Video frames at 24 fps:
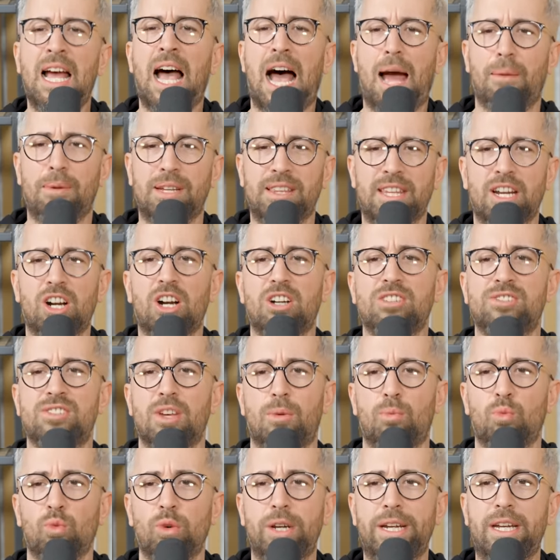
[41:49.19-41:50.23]
I mean, there are
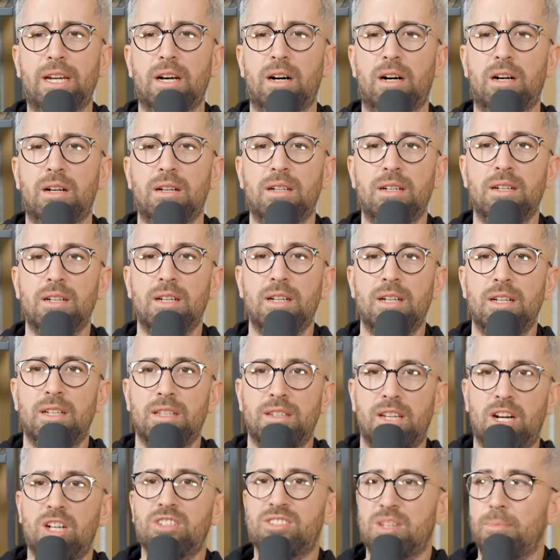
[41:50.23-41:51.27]
some real
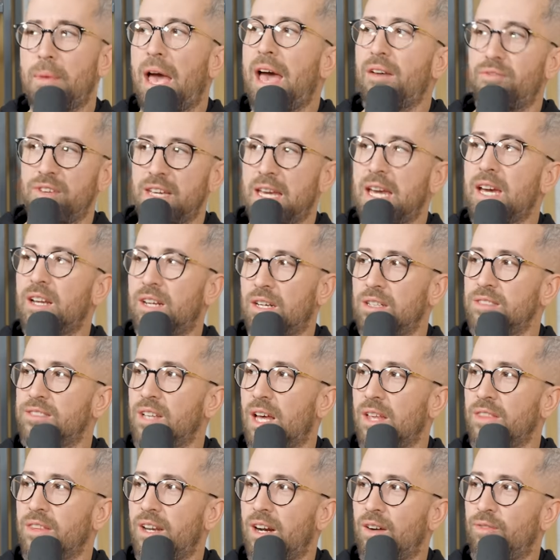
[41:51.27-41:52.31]
there are some heavy hitters
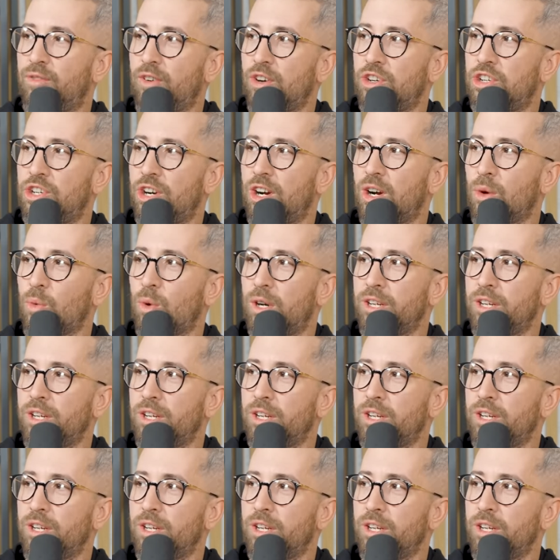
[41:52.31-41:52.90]
on there for sure.